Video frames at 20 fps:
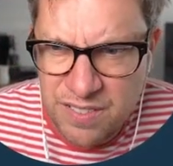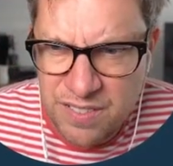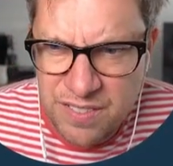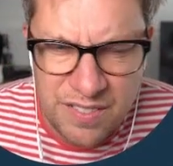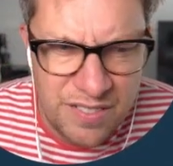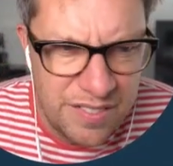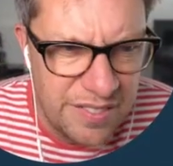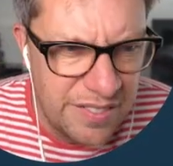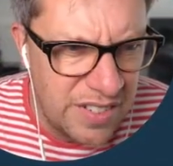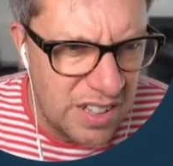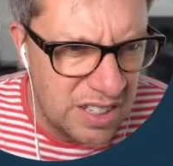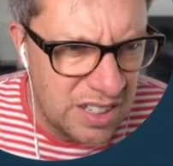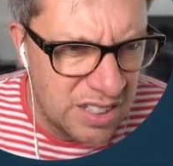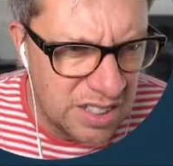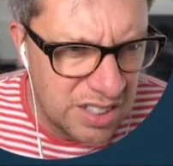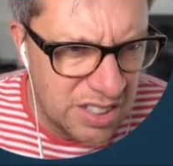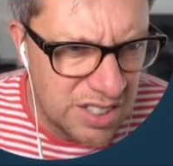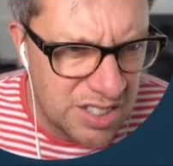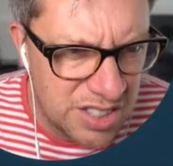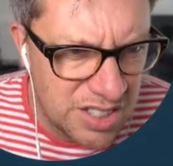
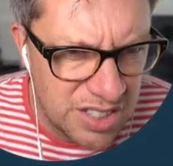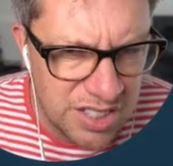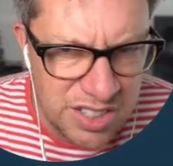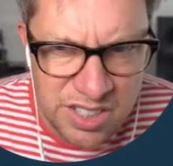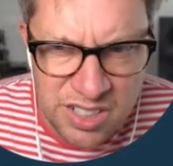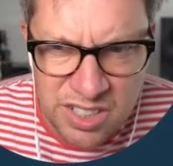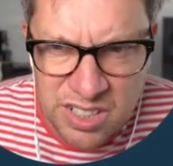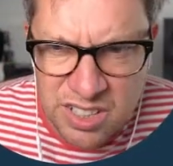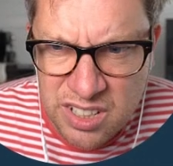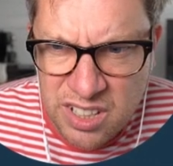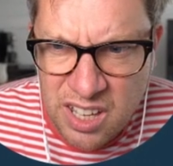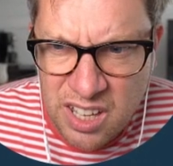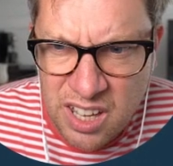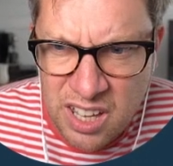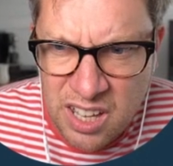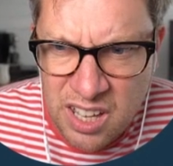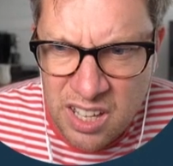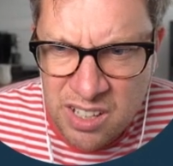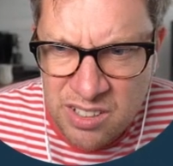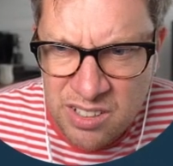Function
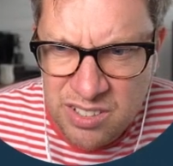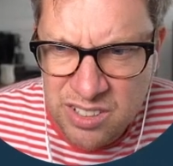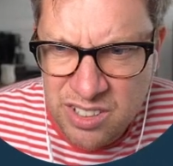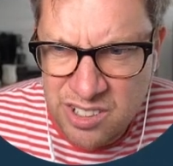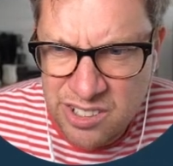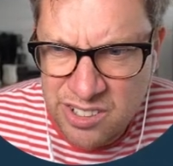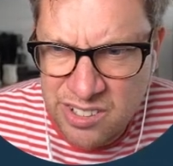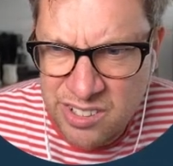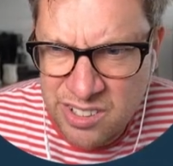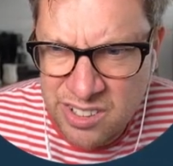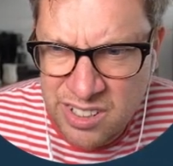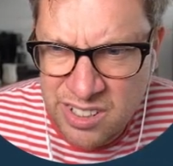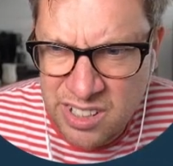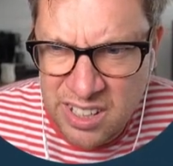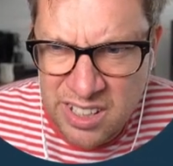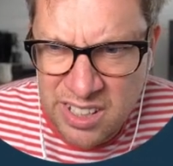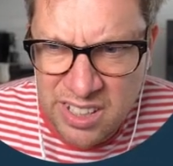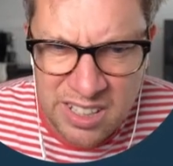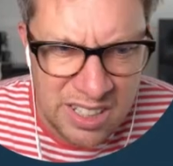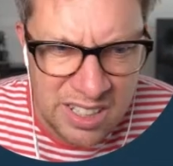
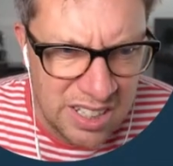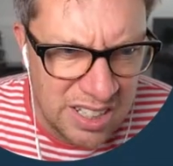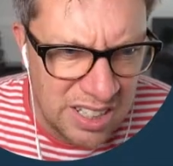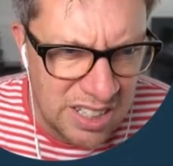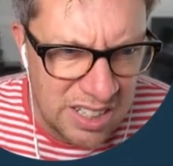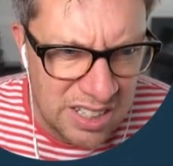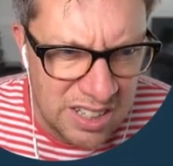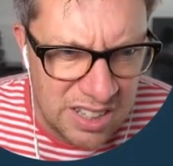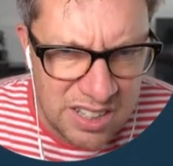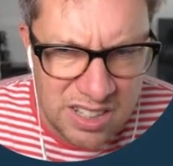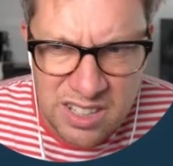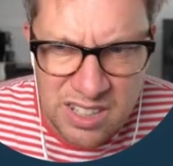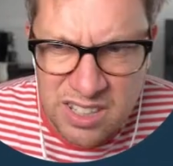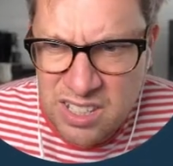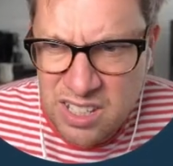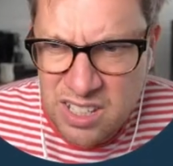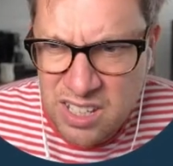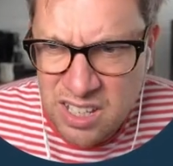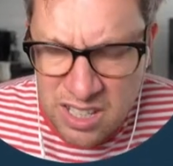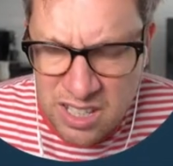calculate
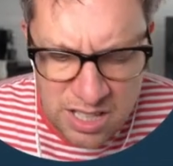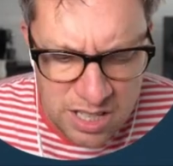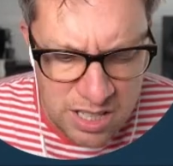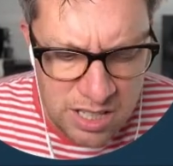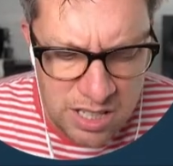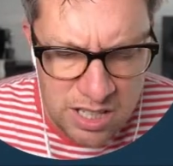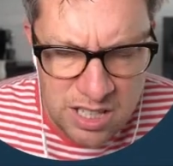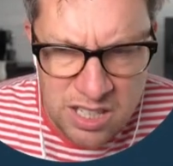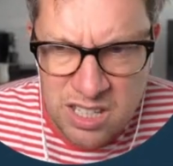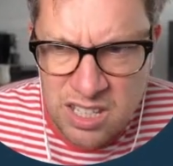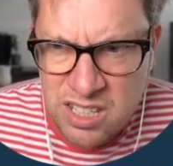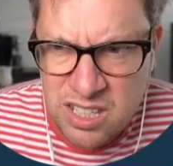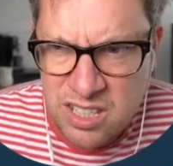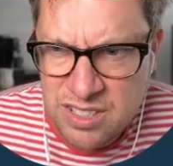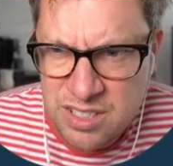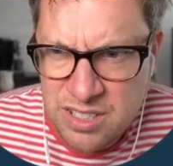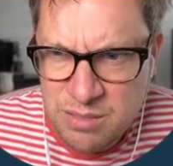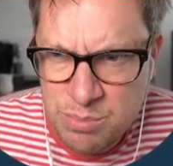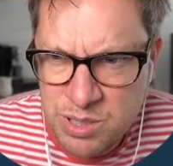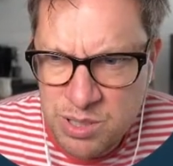
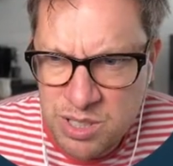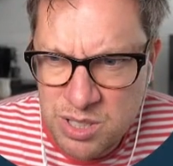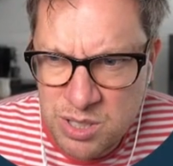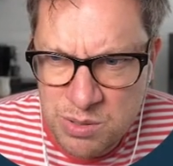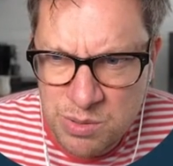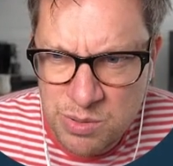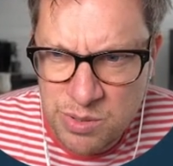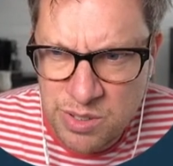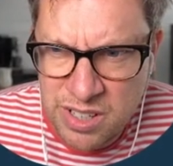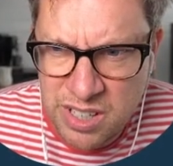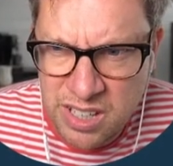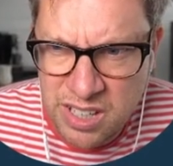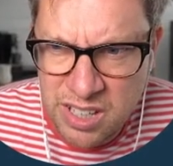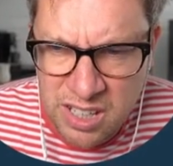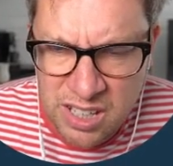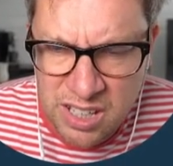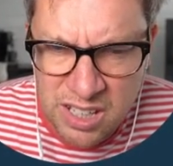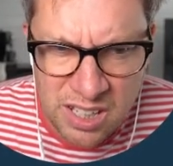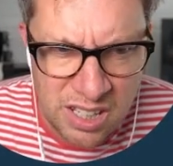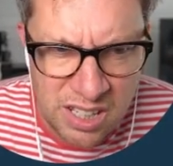days
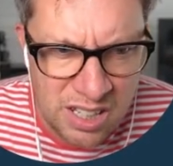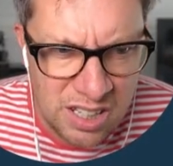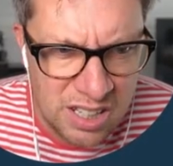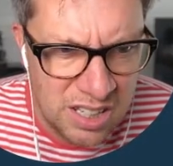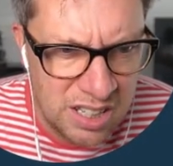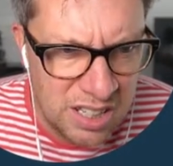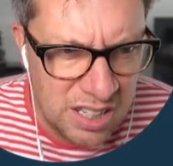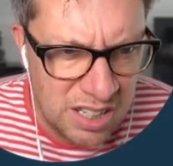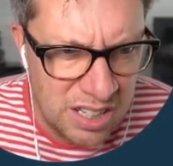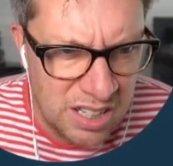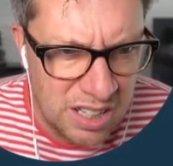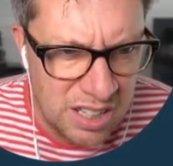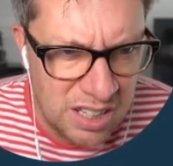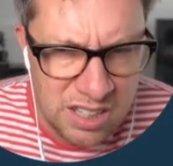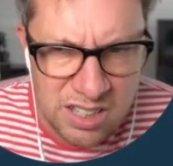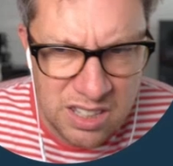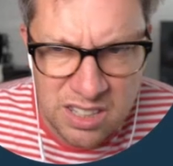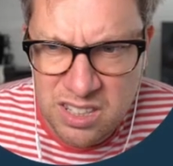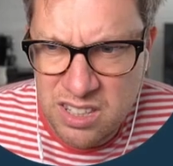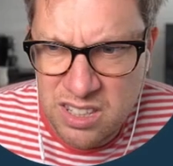
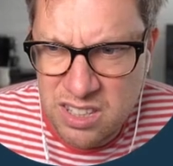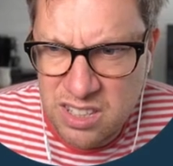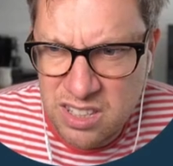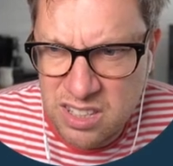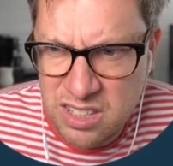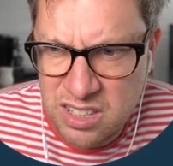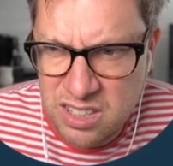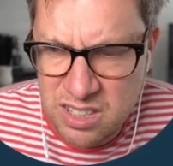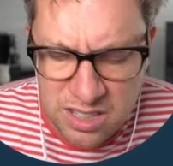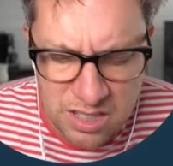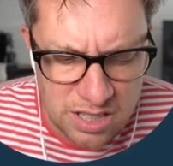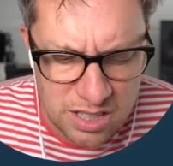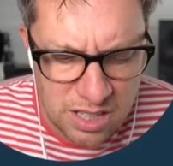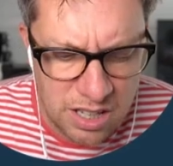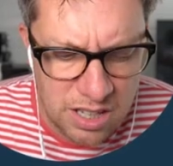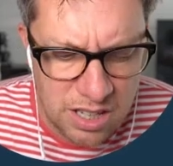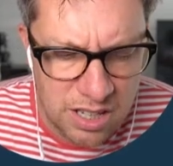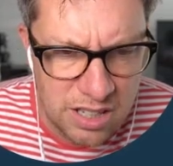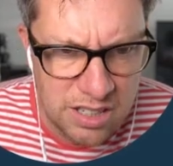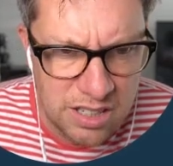between
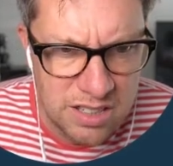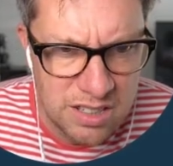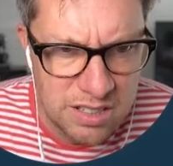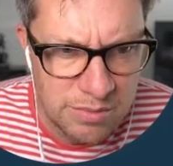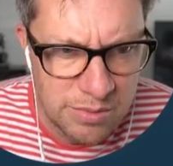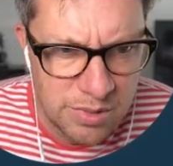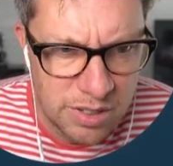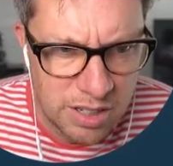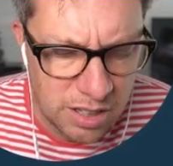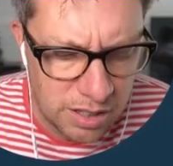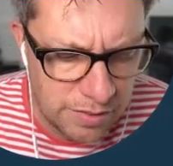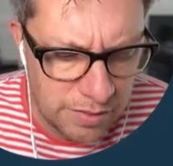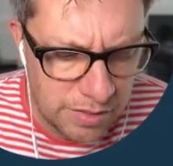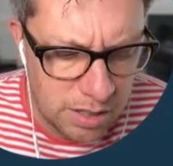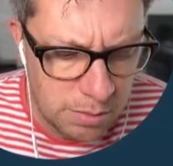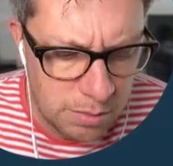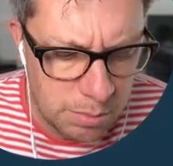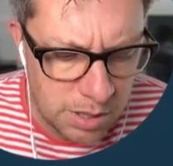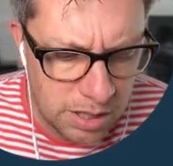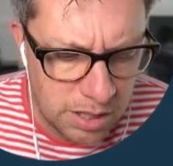days, and we're going to give it
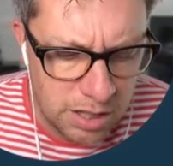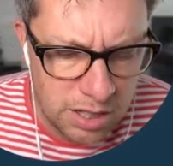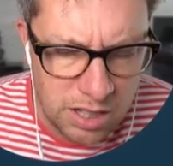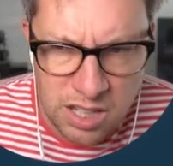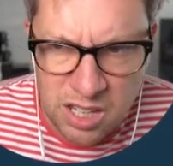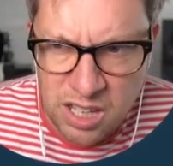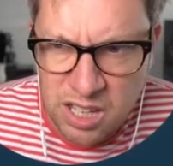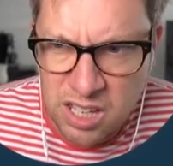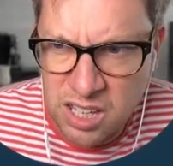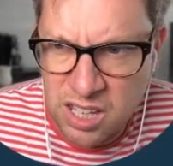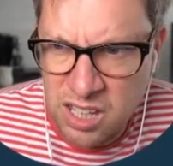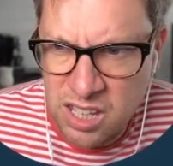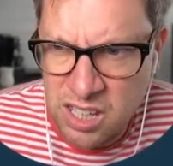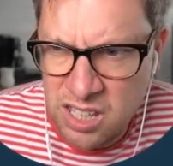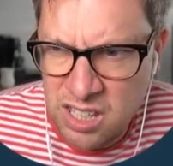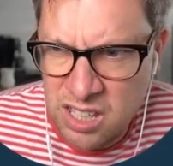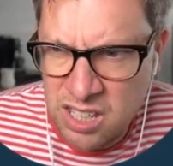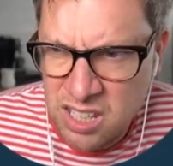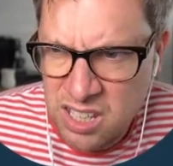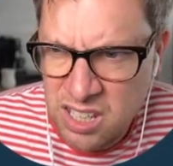a
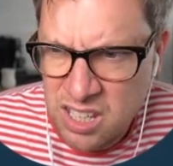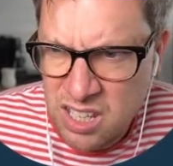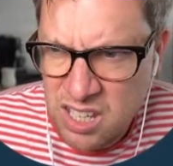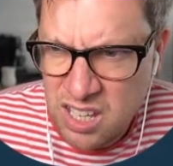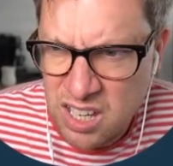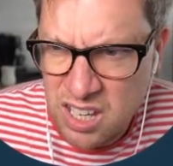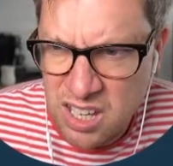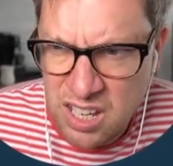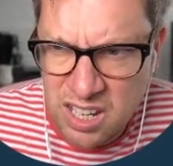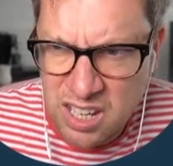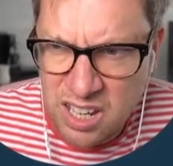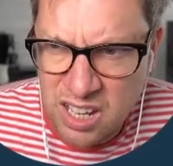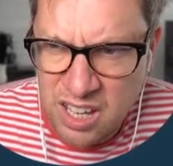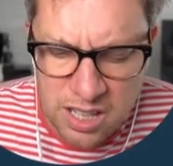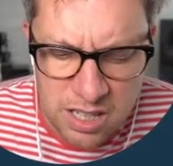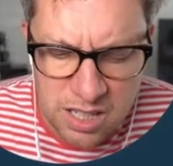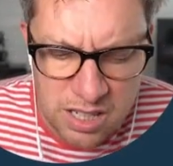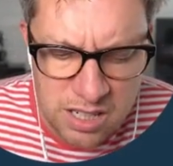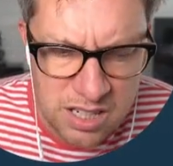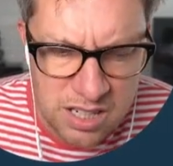begin and an
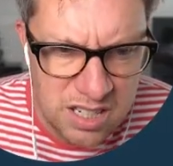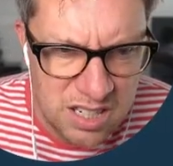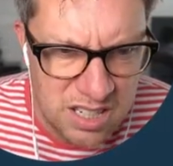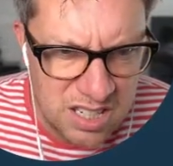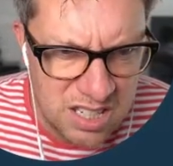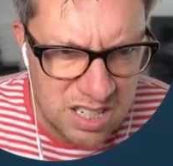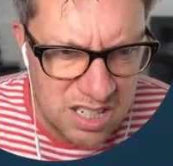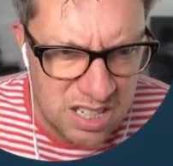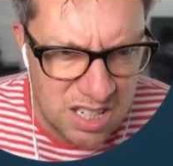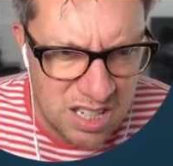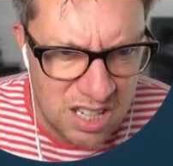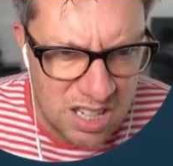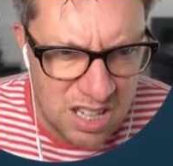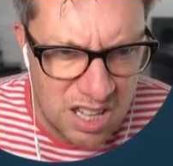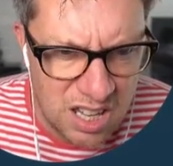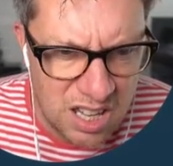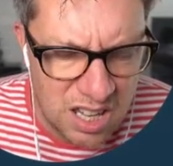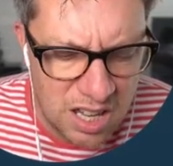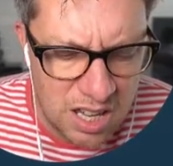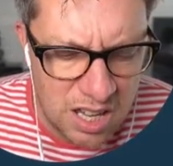end.
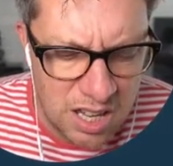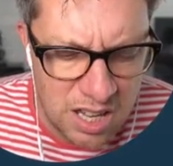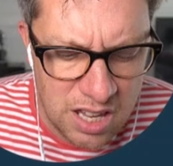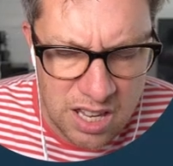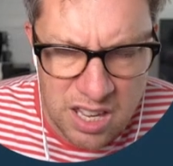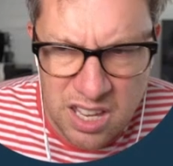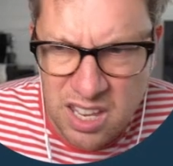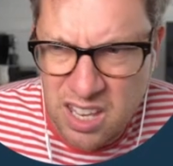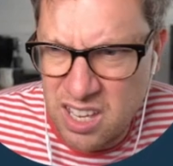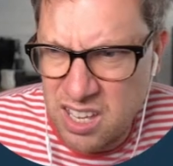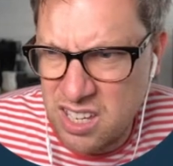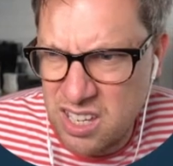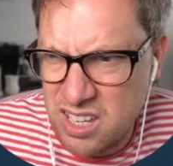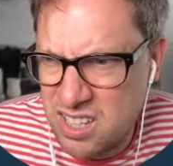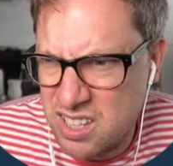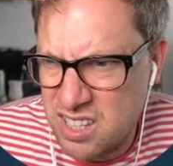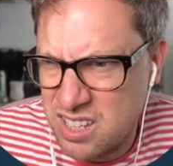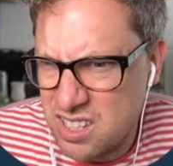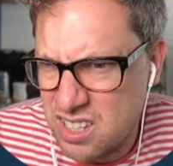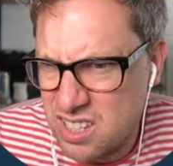
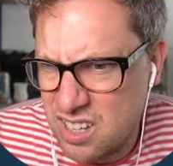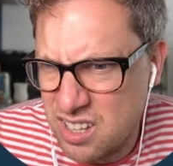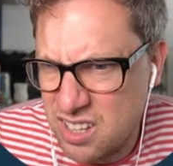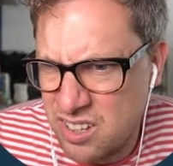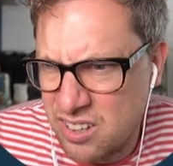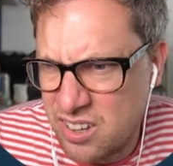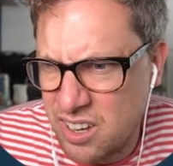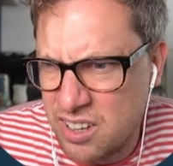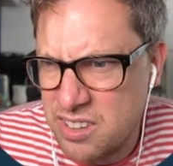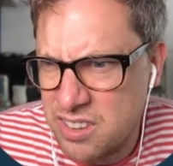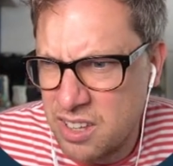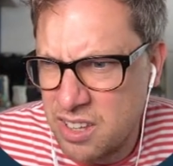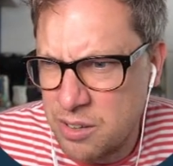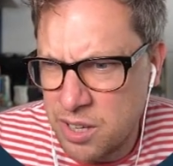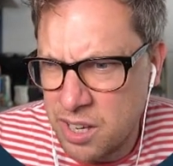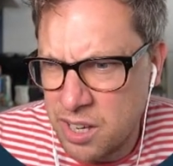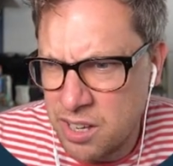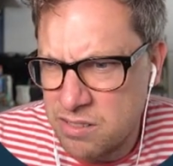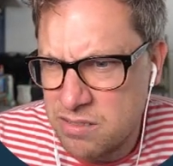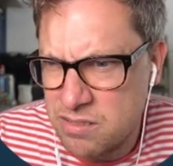And okay, there we
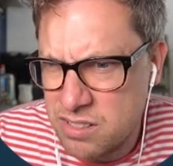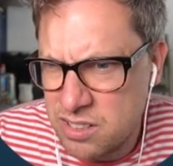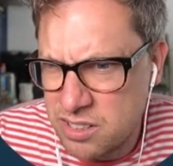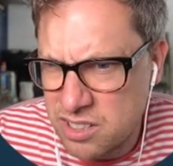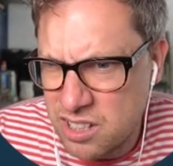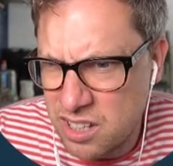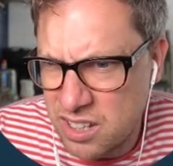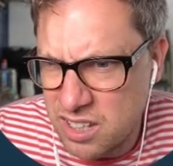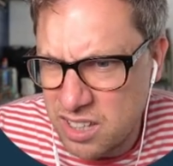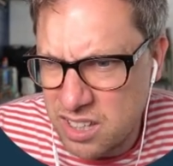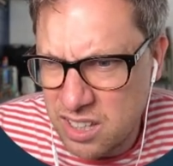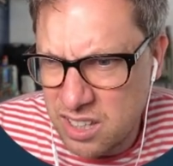go. Looks like